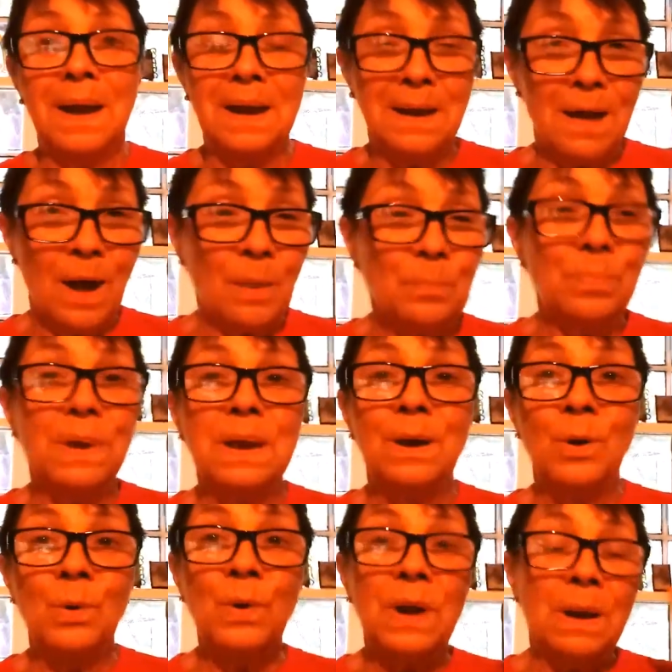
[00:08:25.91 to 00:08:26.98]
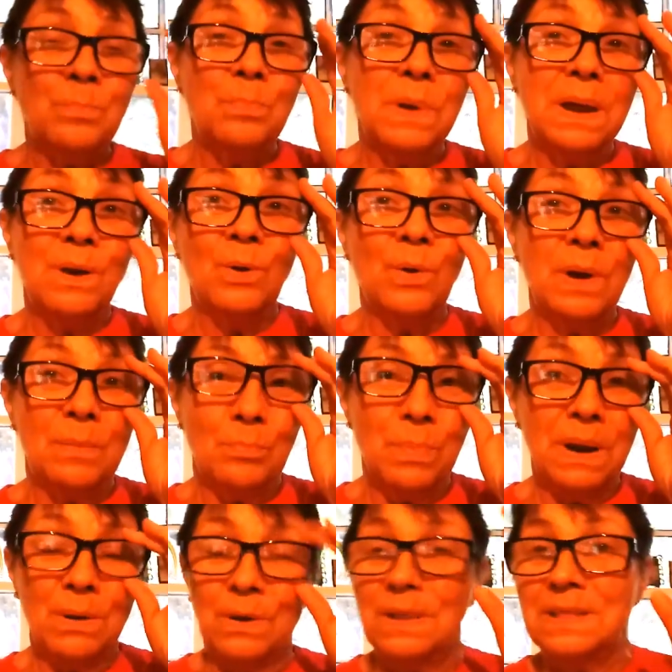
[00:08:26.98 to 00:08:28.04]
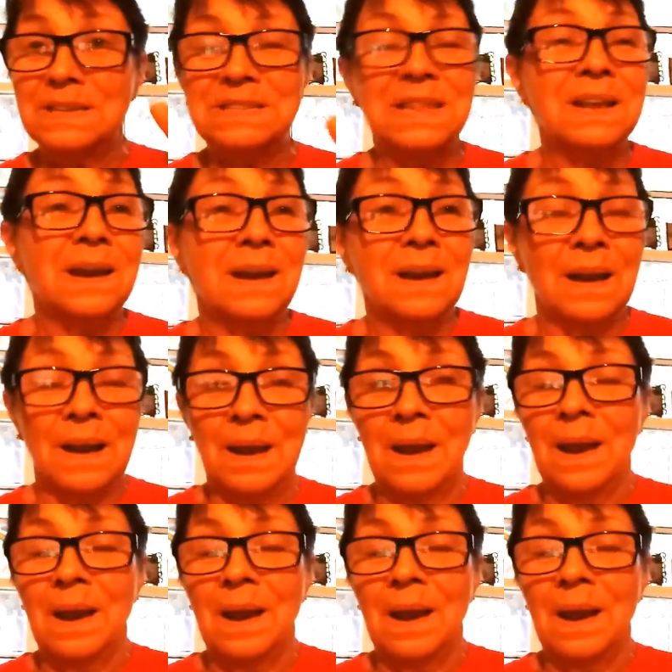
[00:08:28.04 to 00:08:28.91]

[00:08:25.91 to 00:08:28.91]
and got bigger and bigger and bigger. And this thing,